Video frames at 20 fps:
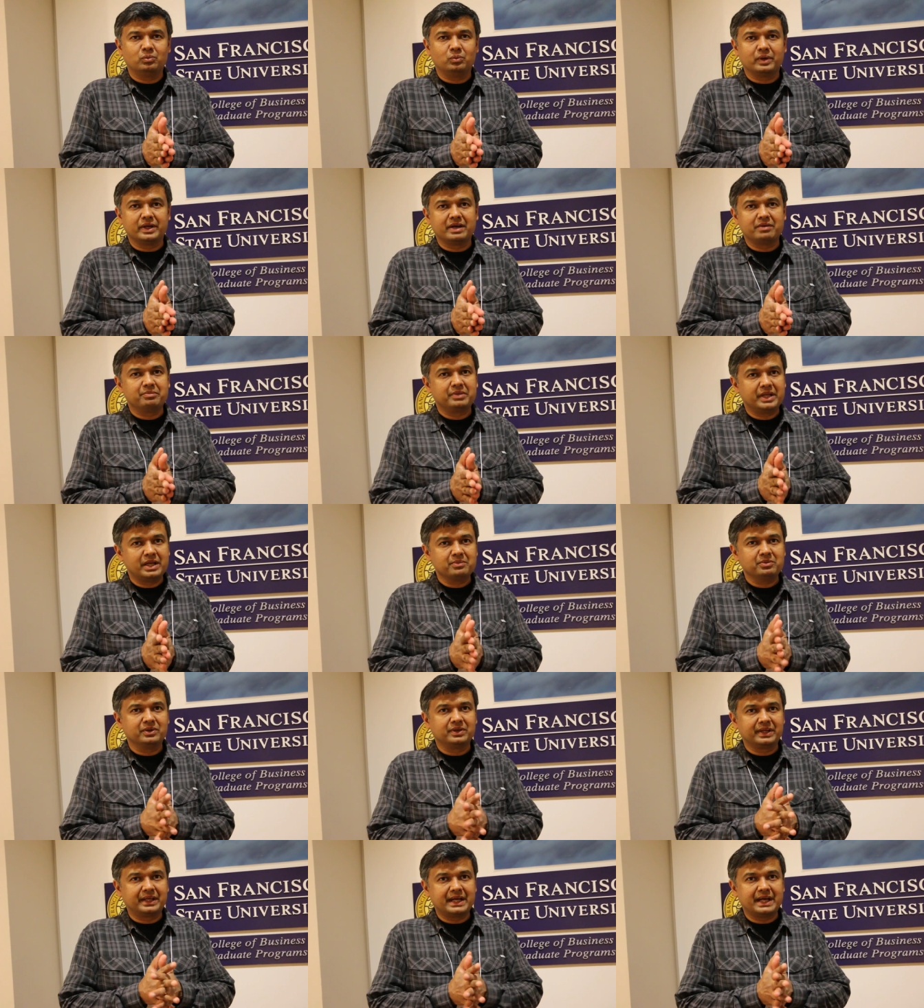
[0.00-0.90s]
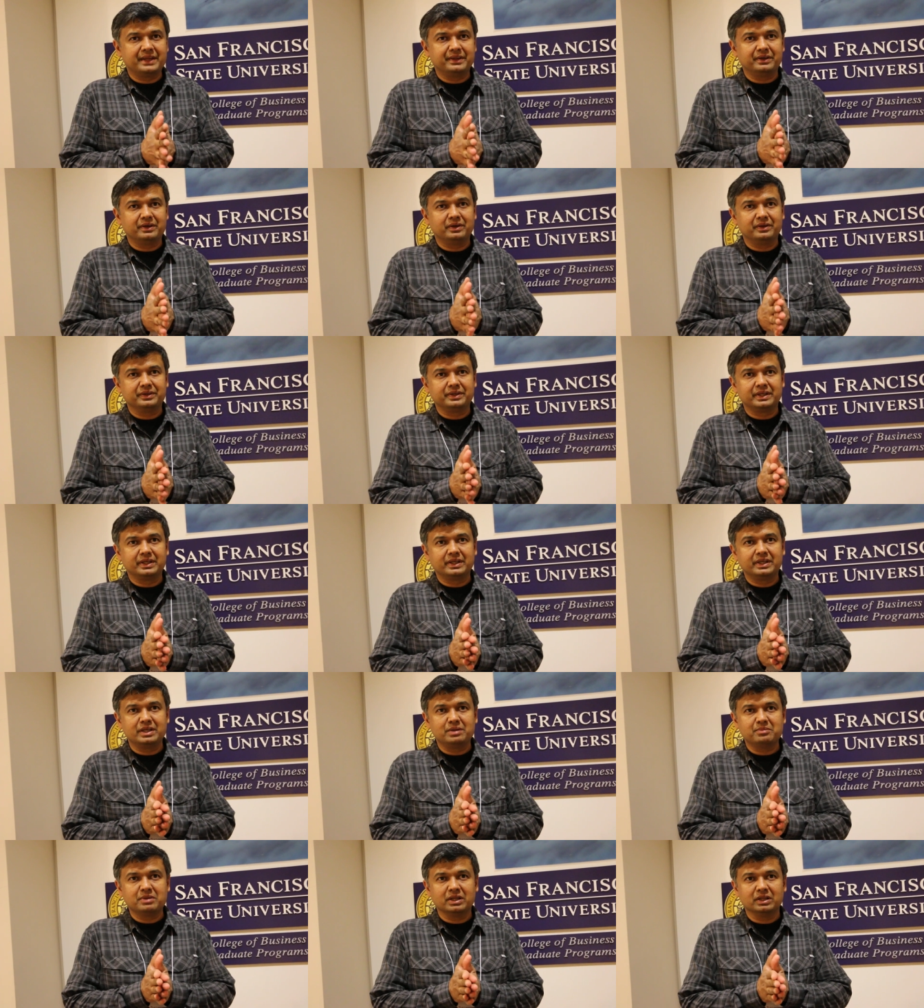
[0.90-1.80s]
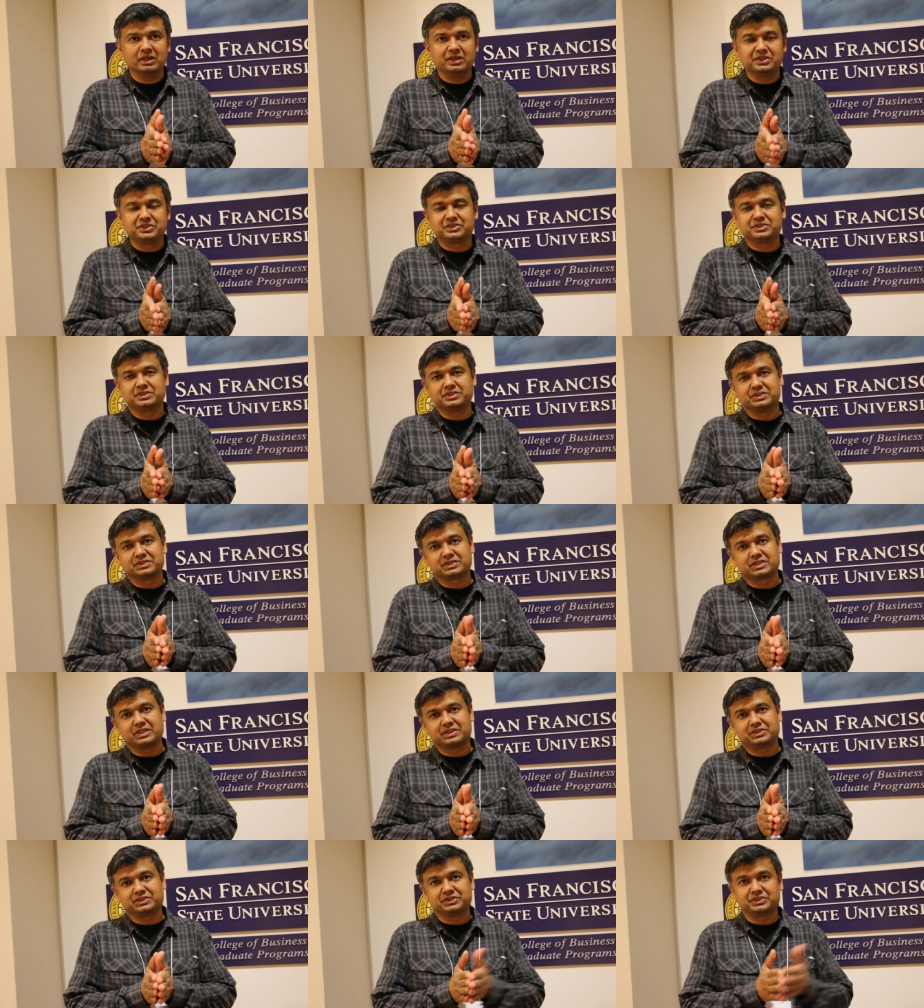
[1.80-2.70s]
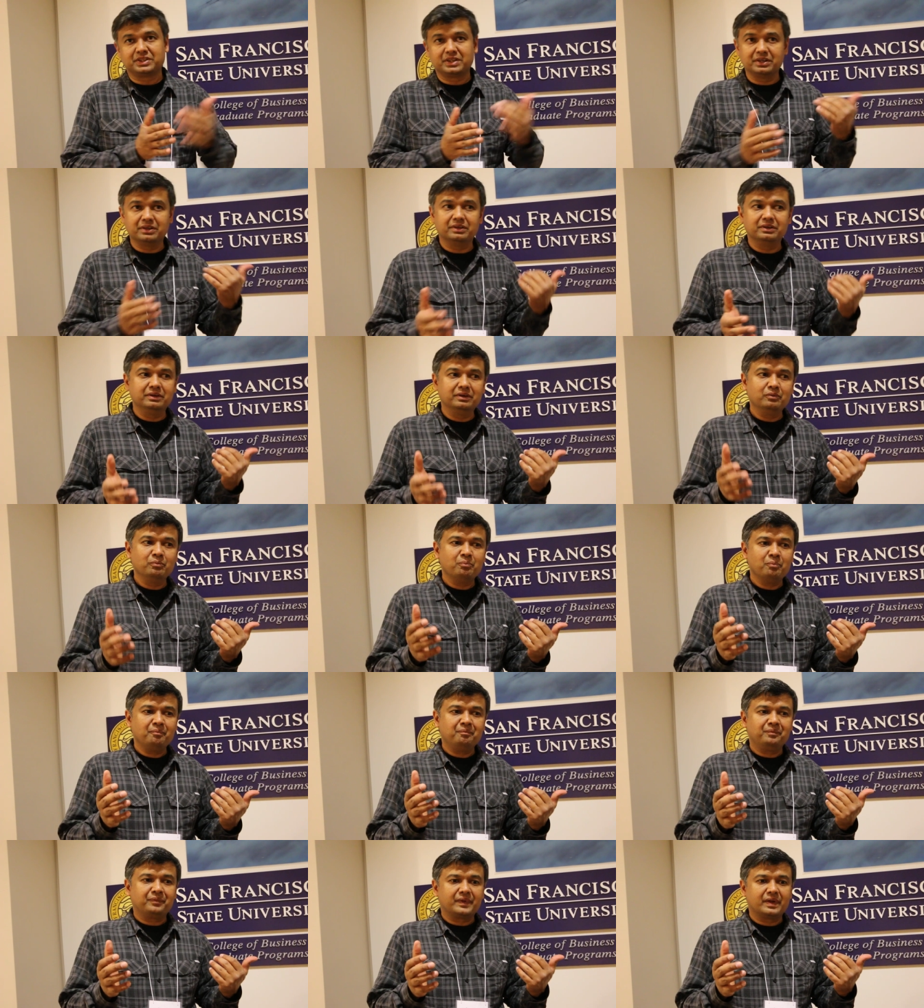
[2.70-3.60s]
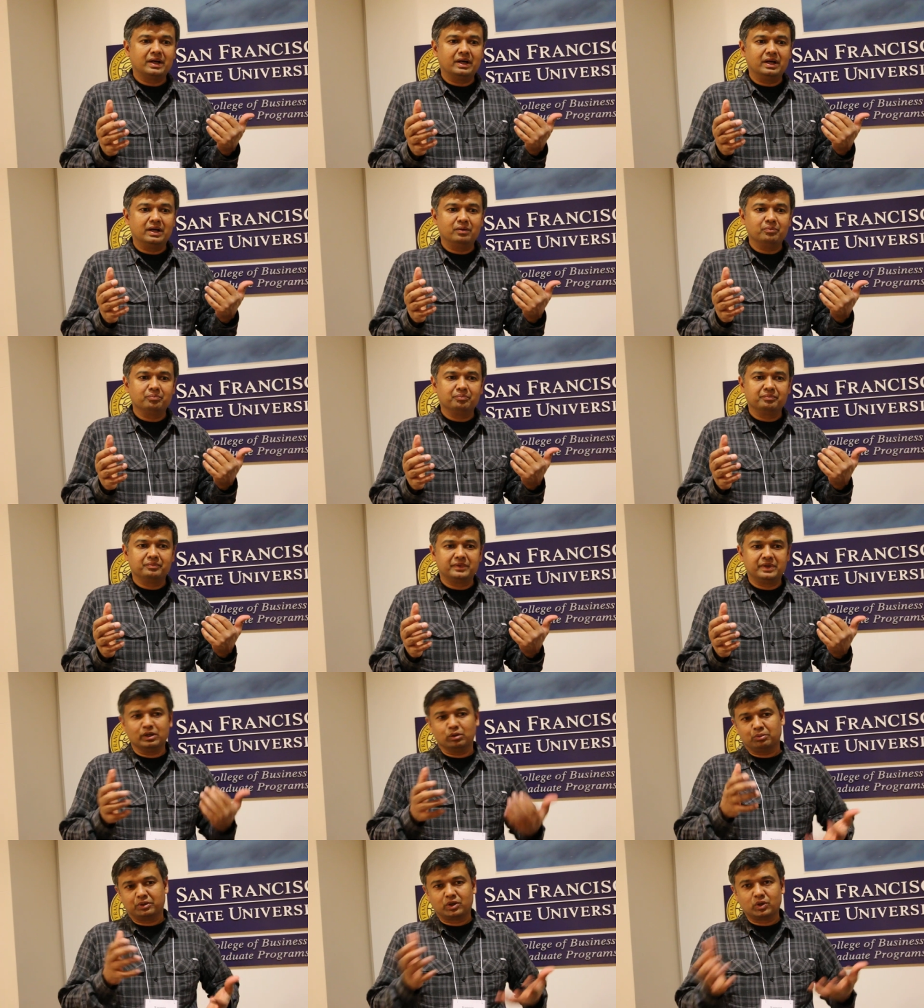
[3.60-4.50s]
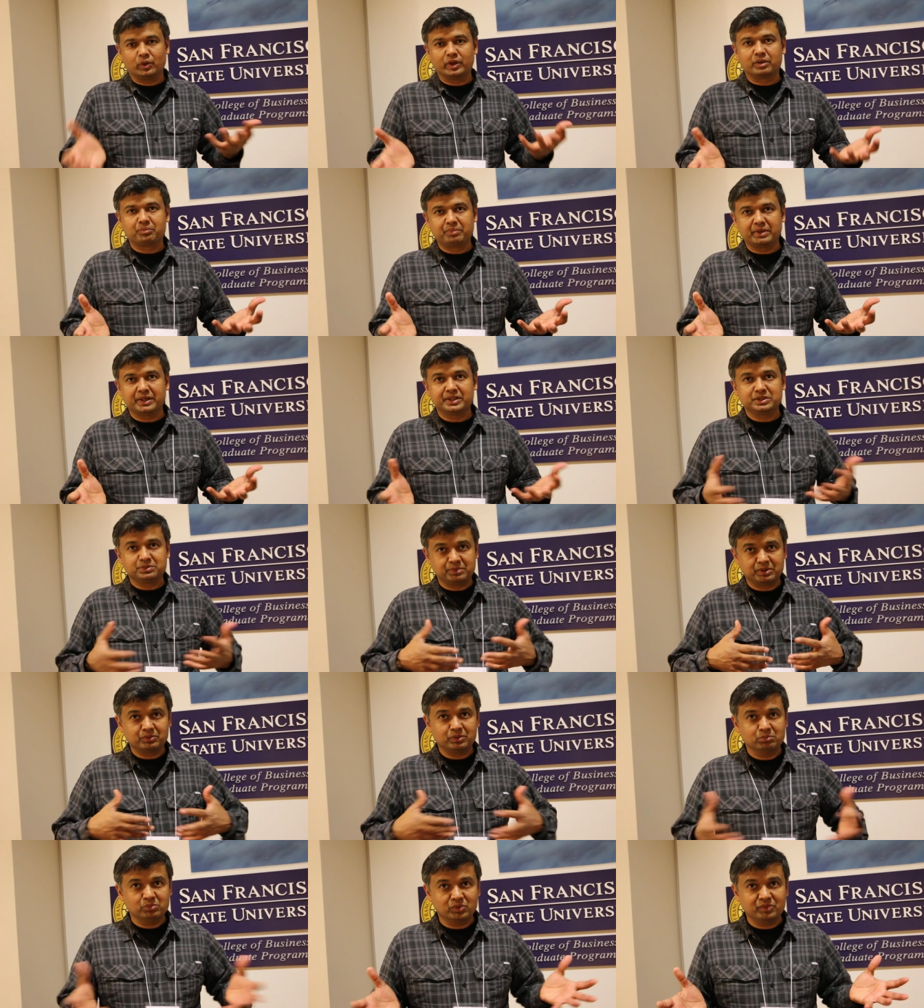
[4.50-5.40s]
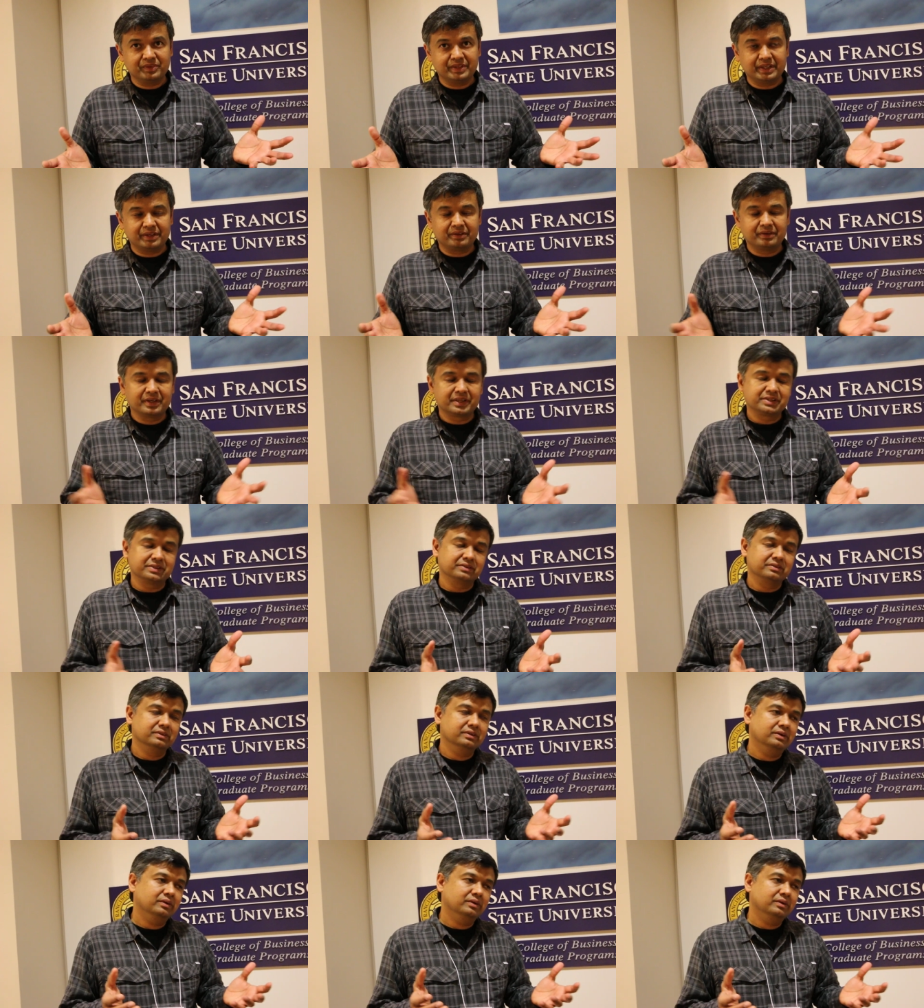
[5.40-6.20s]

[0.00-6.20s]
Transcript: what I've been able to gather on the email lists and discussions here. Um, there will be growing pains, but we'll move in that direction.